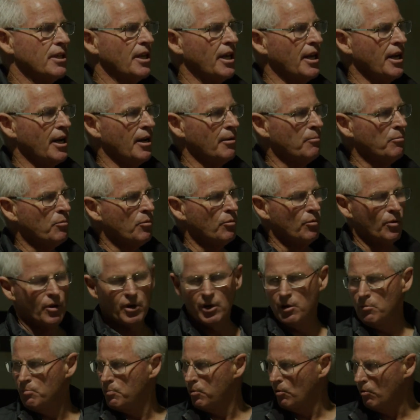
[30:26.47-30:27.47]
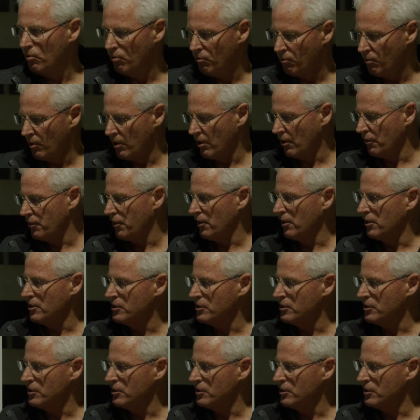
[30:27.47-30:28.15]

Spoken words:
And a really important one, I think,